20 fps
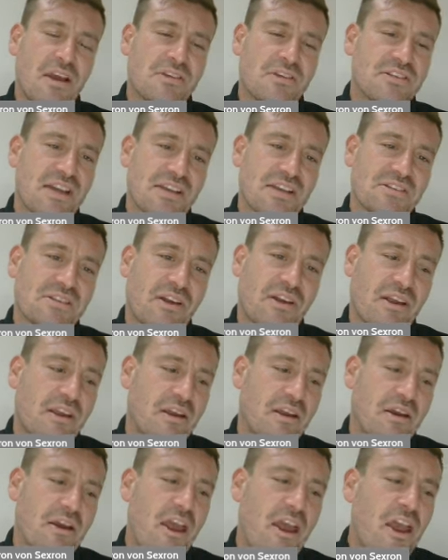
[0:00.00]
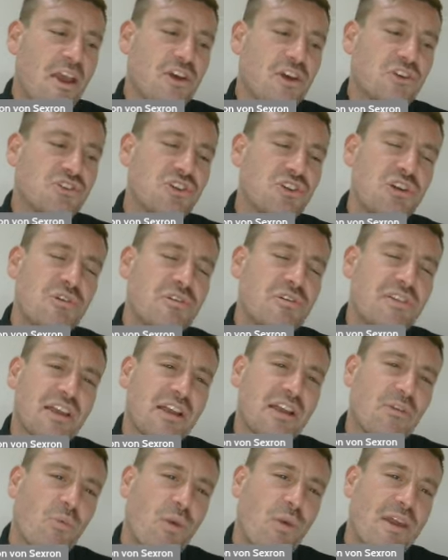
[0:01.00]
says like, "Do you
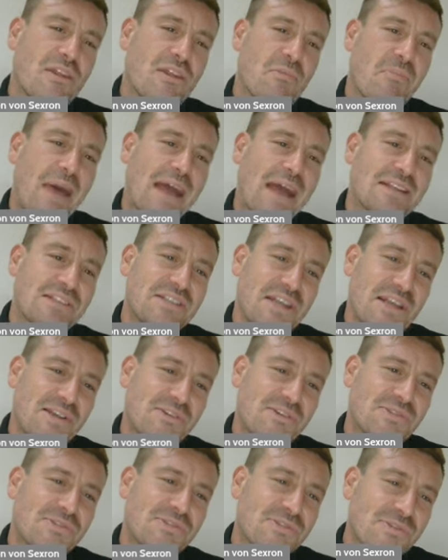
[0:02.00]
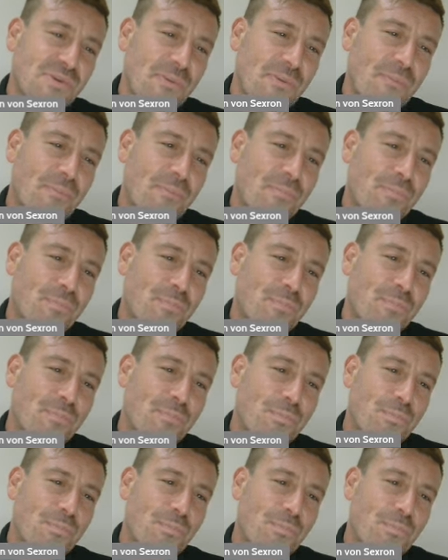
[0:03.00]
think we're the baddies?"
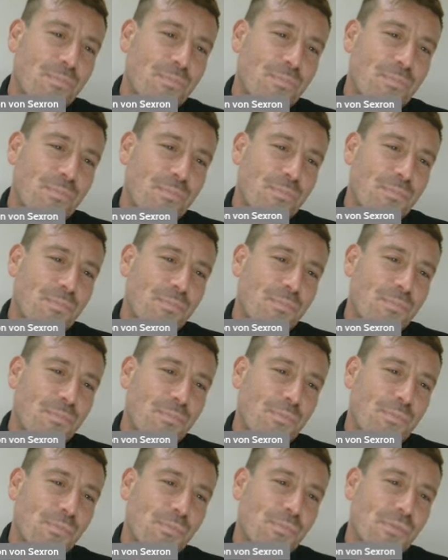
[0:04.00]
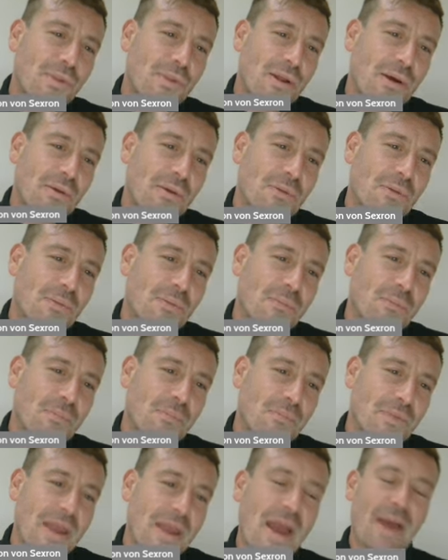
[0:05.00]
That's a wonderful video.
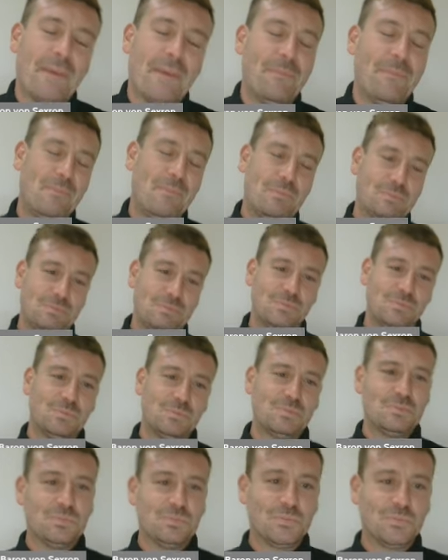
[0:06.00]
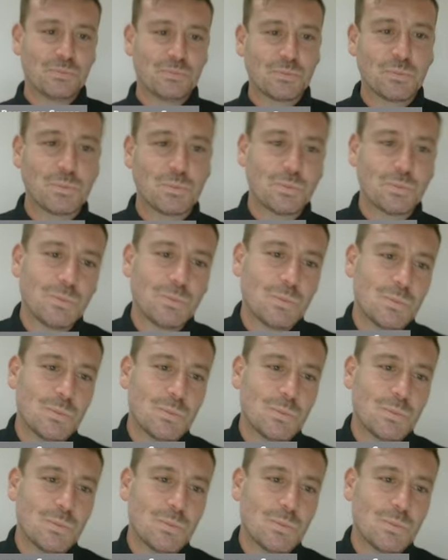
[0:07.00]
Yeah, yeah. And